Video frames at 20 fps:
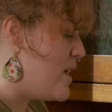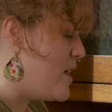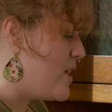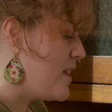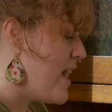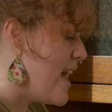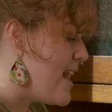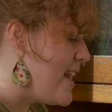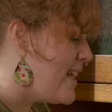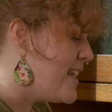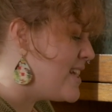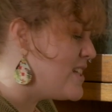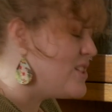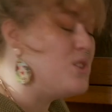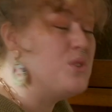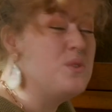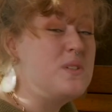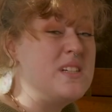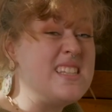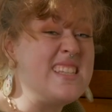letting it
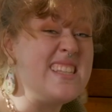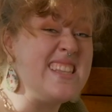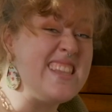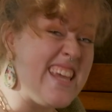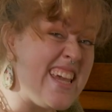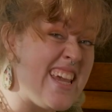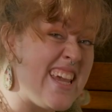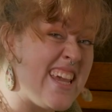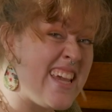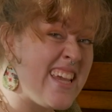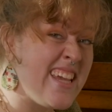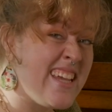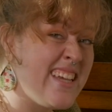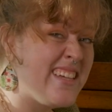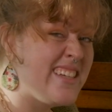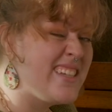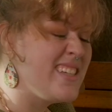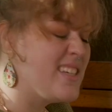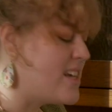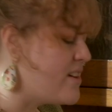do its
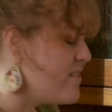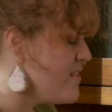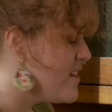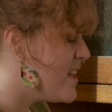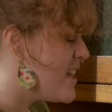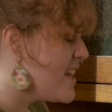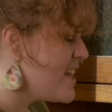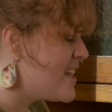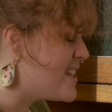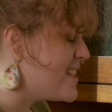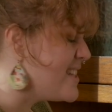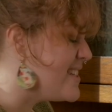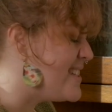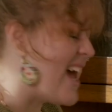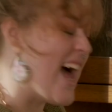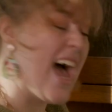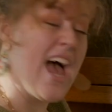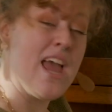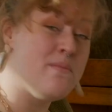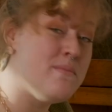thing, giving it the
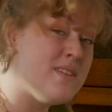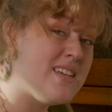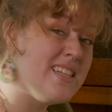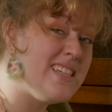time it